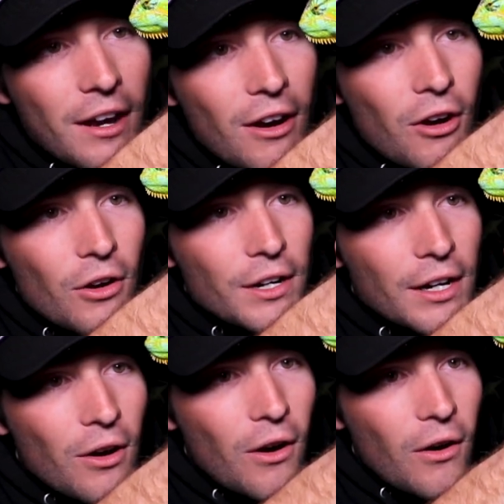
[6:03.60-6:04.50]
not hard
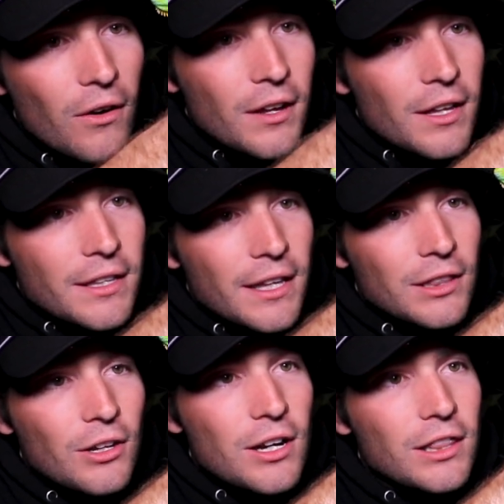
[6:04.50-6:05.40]
at all. They
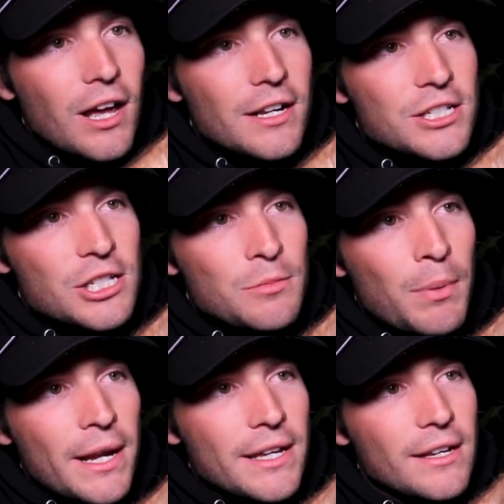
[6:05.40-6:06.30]
look a lot
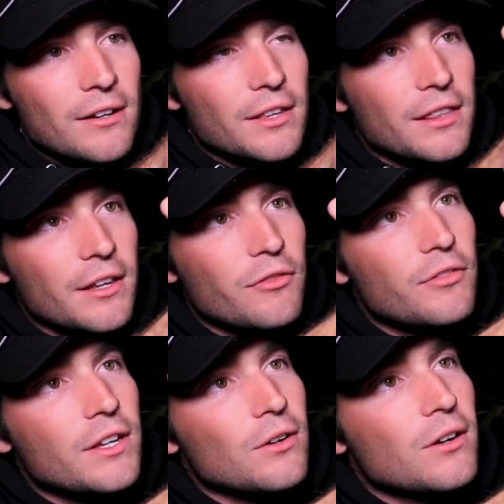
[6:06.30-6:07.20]
spikier than they
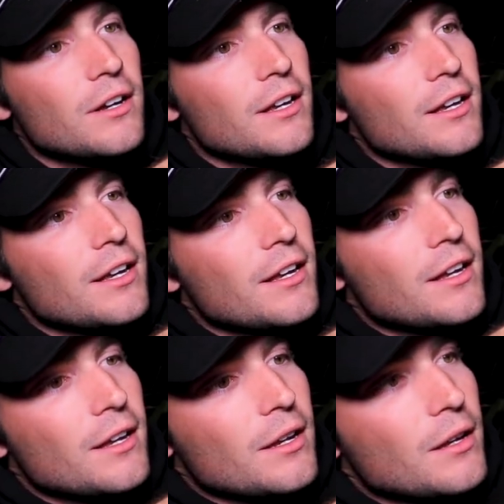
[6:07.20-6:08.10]
feel.
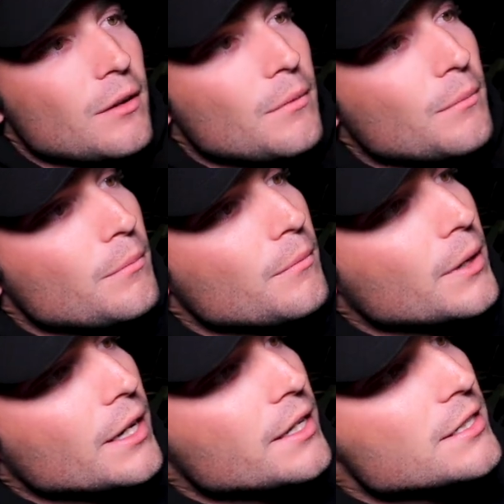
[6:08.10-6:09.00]

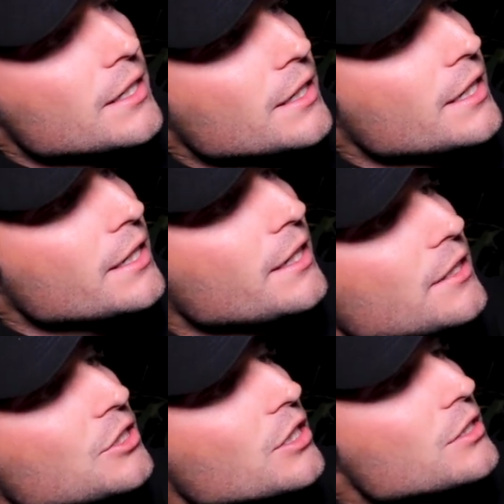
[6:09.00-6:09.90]
But isn't
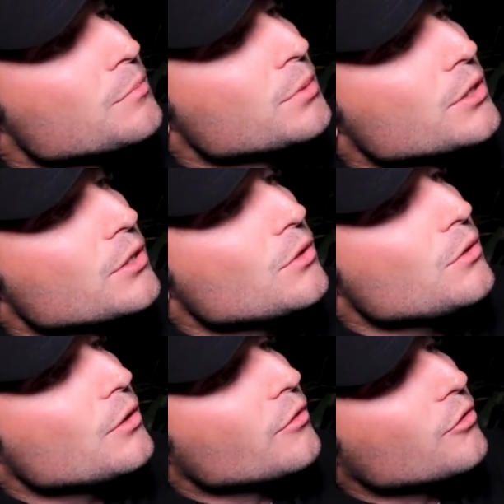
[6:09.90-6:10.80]
he just
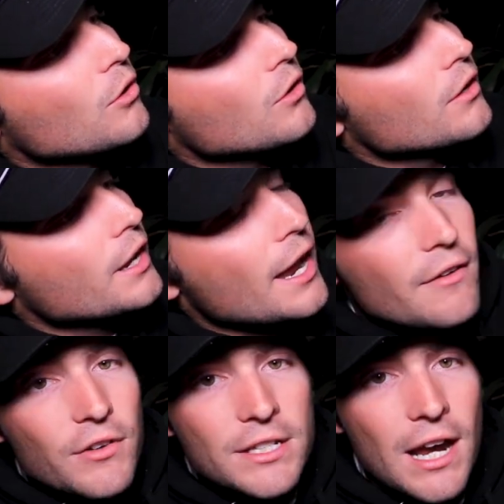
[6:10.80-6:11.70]
beautiful?
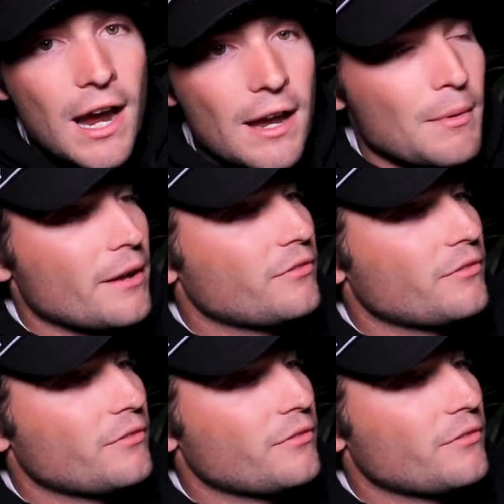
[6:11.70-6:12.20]
Every time I